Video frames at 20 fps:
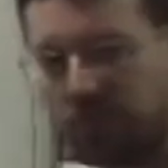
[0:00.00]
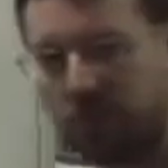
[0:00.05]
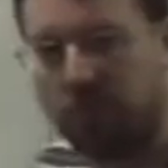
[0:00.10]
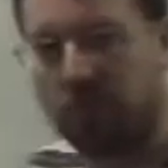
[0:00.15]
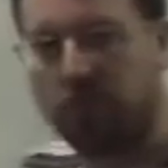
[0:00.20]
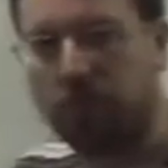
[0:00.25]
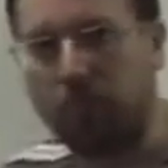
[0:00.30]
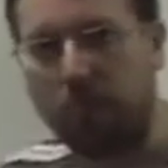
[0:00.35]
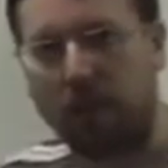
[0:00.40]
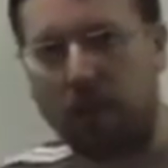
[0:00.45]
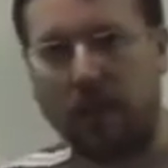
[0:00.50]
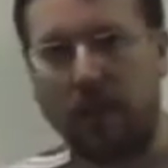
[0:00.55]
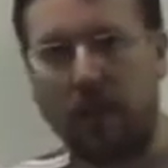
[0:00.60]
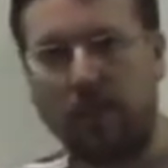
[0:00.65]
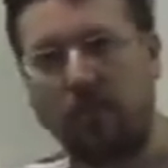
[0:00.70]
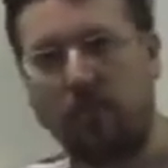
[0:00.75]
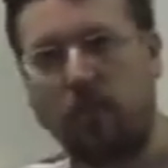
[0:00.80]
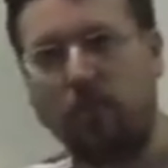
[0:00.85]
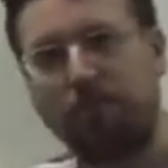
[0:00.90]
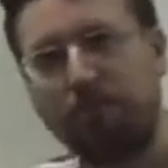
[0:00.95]
system play?
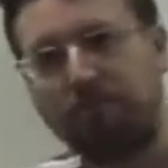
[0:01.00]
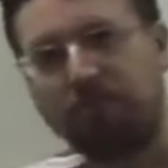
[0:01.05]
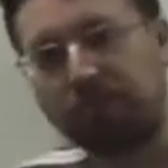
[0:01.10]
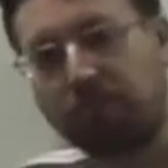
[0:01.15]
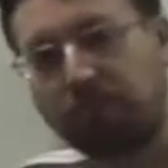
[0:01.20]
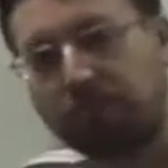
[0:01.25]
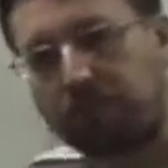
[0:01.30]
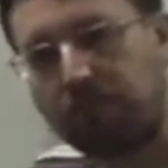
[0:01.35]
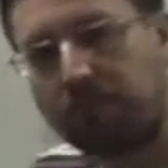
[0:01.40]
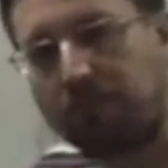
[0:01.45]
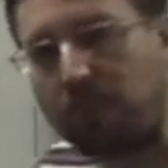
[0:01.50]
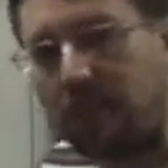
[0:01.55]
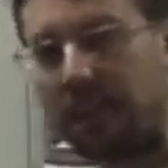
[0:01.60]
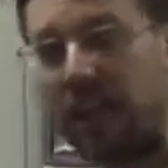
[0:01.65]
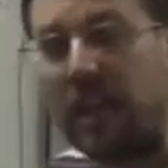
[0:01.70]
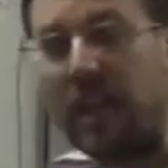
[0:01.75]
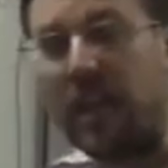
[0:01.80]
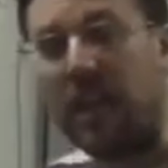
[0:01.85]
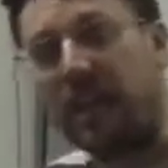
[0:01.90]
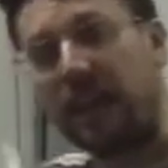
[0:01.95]
So
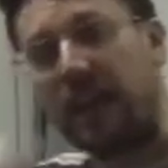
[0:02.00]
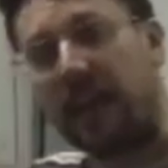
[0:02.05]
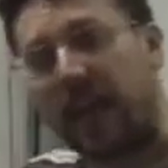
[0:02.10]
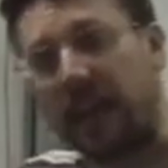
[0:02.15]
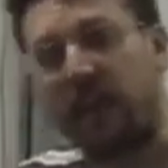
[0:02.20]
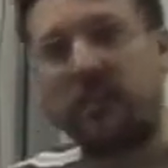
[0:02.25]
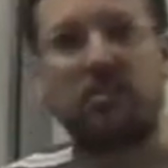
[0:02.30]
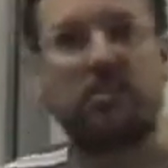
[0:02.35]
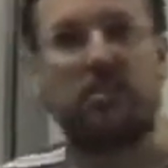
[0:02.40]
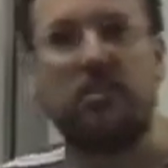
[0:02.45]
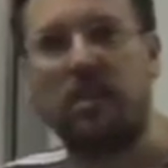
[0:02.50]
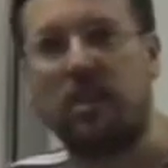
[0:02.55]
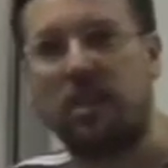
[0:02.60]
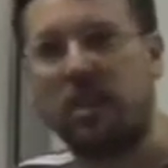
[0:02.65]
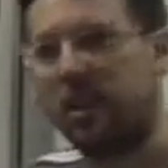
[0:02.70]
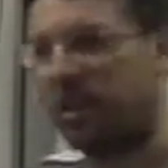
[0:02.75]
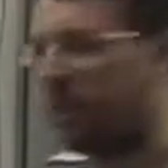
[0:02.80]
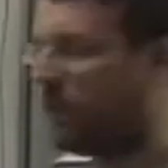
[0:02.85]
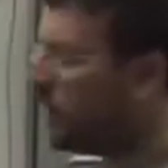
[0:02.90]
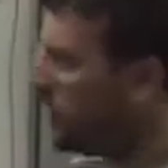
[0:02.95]
in
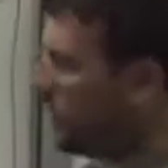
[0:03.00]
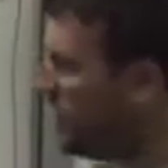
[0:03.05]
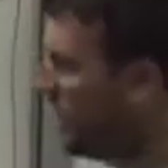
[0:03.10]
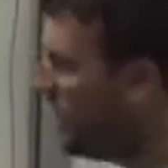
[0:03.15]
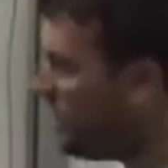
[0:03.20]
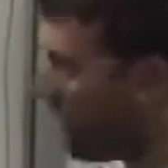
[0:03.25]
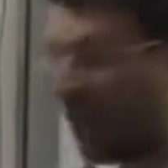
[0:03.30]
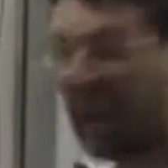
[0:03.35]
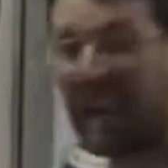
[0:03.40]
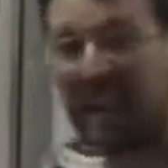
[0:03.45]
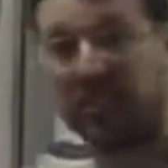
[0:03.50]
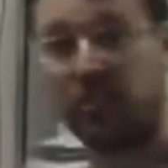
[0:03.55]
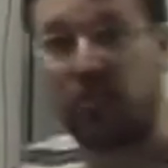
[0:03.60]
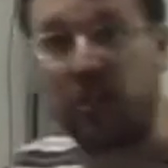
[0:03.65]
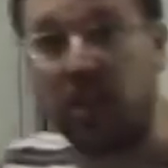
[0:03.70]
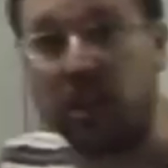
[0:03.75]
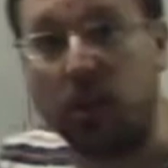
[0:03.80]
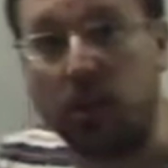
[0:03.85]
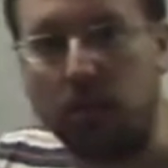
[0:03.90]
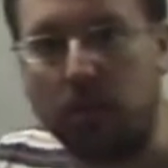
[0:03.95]
the last
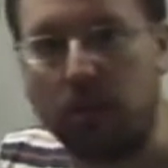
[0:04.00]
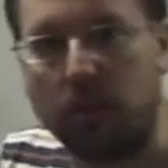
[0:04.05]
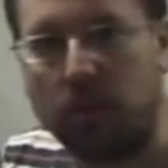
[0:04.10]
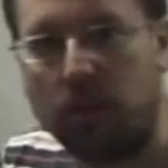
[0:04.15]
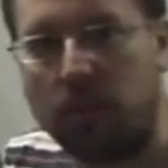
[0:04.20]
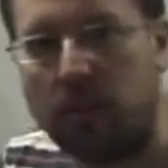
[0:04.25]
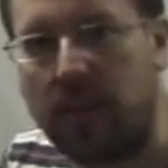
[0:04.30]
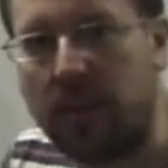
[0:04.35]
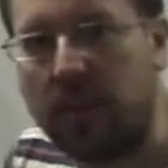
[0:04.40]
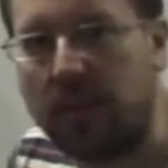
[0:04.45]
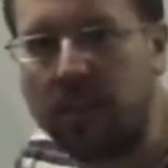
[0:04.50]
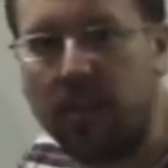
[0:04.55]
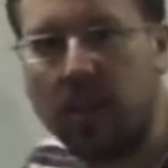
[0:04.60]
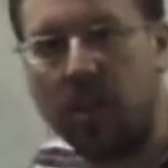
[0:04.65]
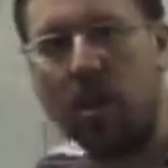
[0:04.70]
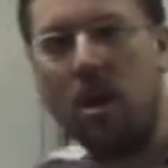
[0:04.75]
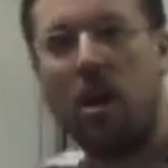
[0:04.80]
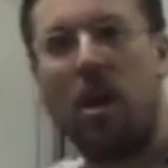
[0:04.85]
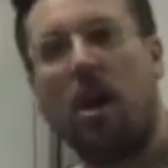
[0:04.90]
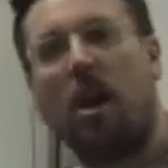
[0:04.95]
video that we created,
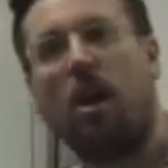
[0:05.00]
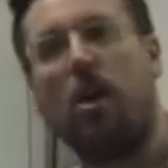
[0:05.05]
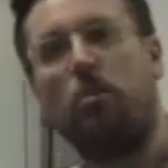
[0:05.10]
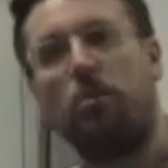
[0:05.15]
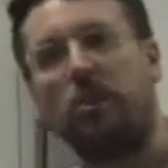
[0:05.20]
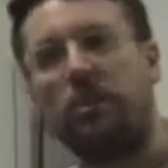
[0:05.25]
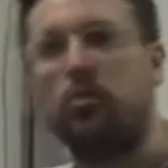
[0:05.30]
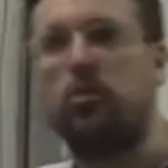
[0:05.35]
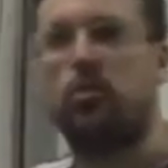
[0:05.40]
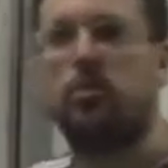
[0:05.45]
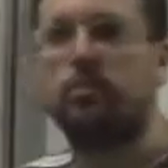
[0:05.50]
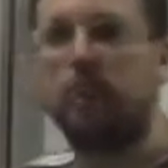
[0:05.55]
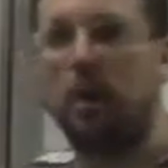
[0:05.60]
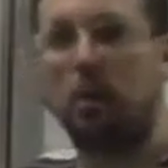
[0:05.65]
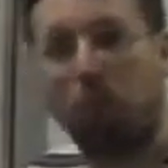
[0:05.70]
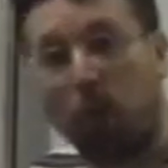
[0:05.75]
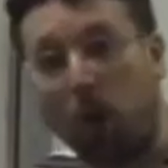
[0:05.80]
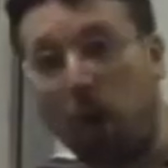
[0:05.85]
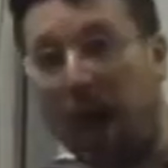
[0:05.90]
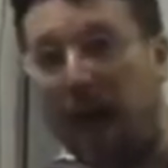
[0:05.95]
we talked
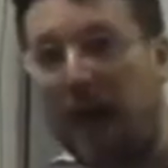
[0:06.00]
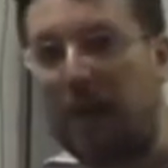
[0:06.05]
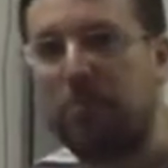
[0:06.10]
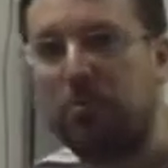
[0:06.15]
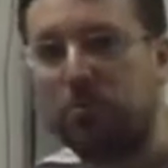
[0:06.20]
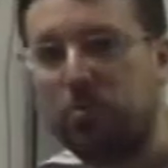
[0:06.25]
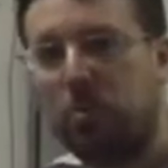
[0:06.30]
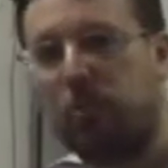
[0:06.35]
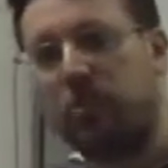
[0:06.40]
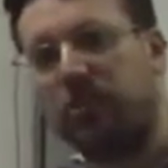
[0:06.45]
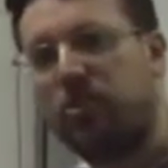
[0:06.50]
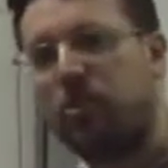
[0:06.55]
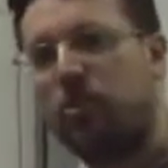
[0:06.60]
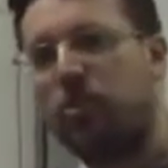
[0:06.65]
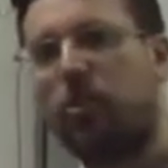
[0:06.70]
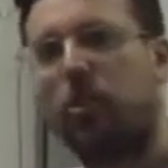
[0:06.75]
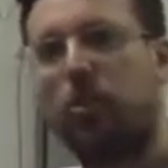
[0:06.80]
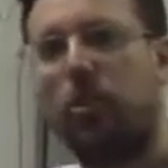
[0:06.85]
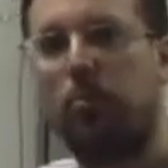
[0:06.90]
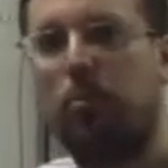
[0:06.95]
about what happens when we
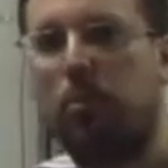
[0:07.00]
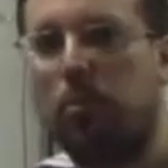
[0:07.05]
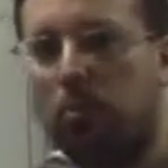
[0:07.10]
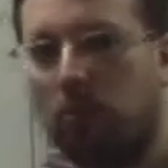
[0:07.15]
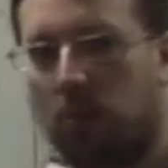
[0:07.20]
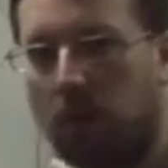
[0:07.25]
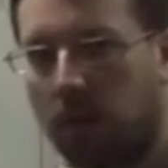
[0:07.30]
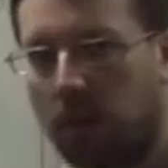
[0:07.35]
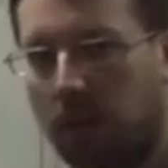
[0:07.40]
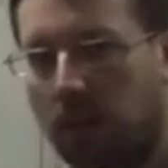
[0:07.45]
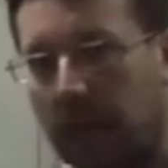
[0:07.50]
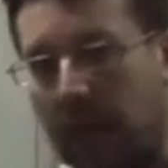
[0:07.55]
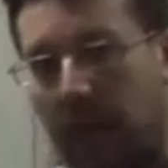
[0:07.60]
turn our computer on.